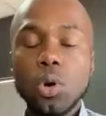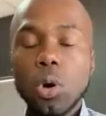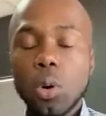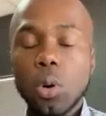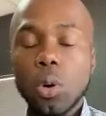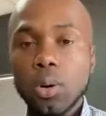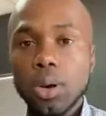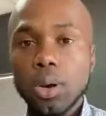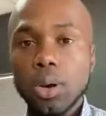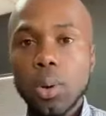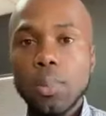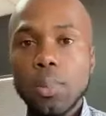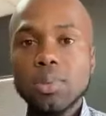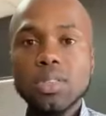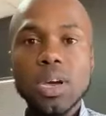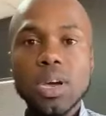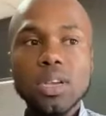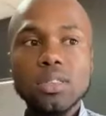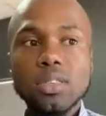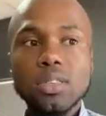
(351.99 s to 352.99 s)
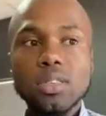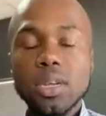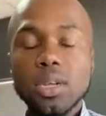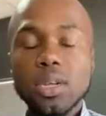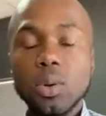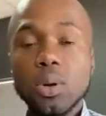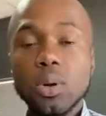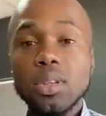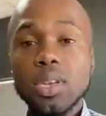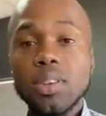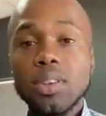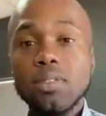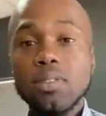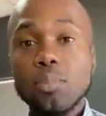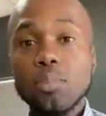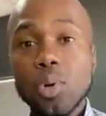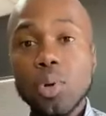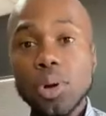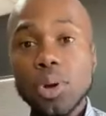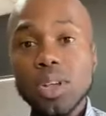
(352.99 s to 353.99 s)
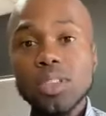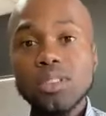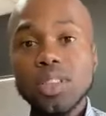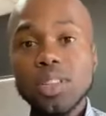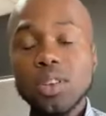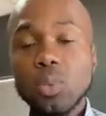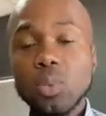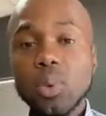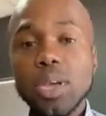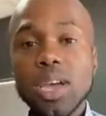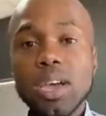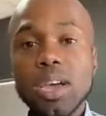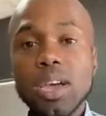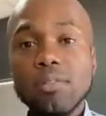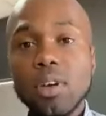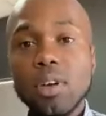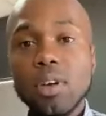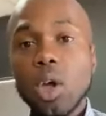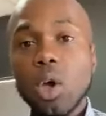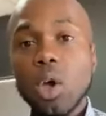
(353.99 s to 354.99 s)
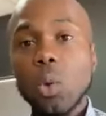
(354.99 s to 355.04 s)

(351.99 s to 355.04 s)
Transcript: Go on our website, take a look at the different products that we have,